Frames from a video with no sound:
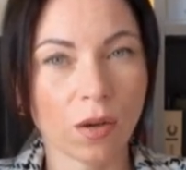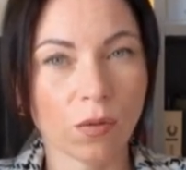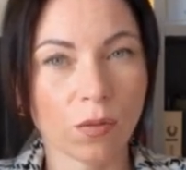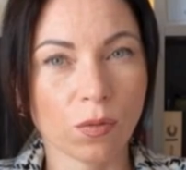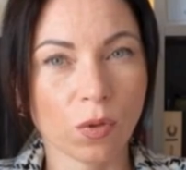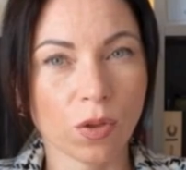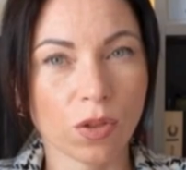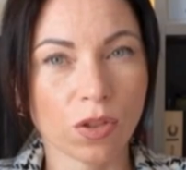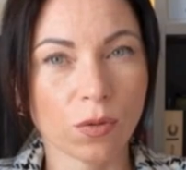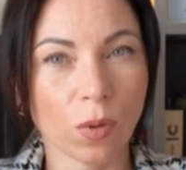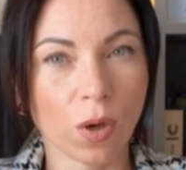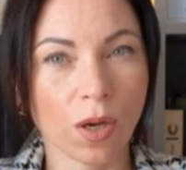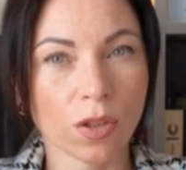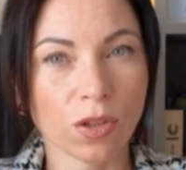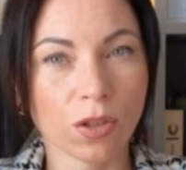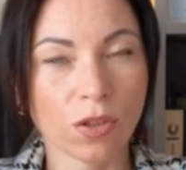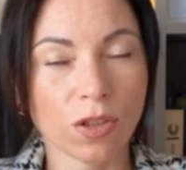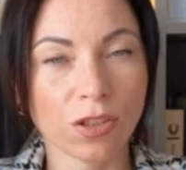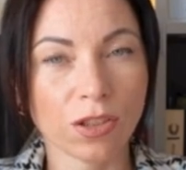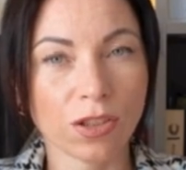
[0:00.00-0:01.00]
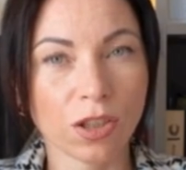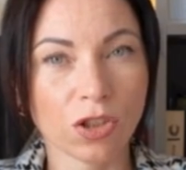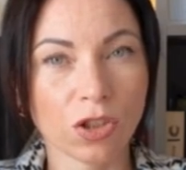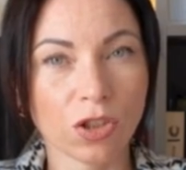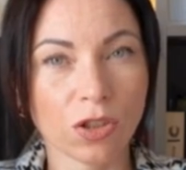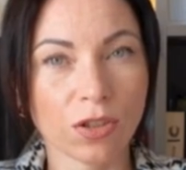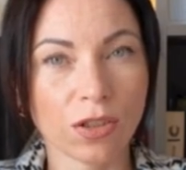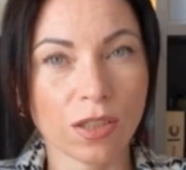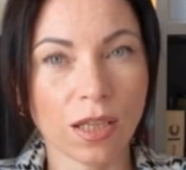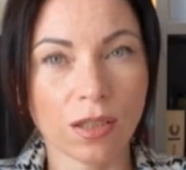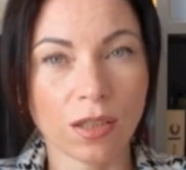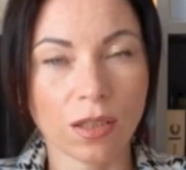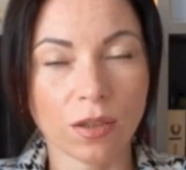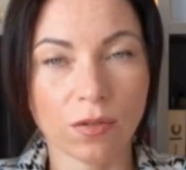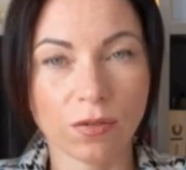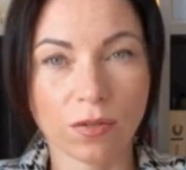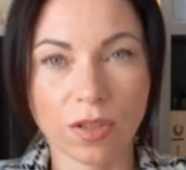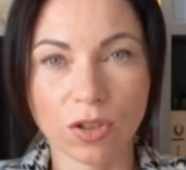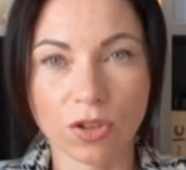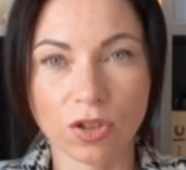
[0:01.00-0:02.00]
for smarter decisions and
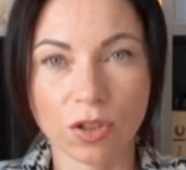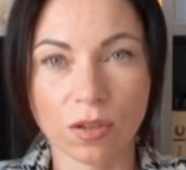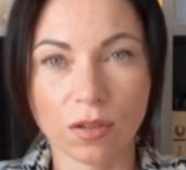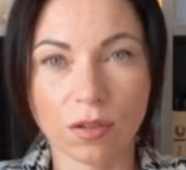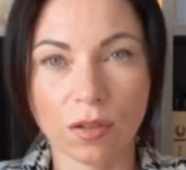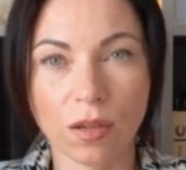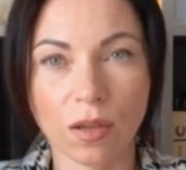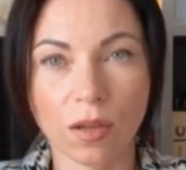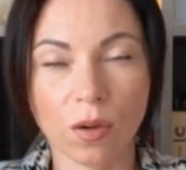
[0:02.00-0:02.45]
innovation.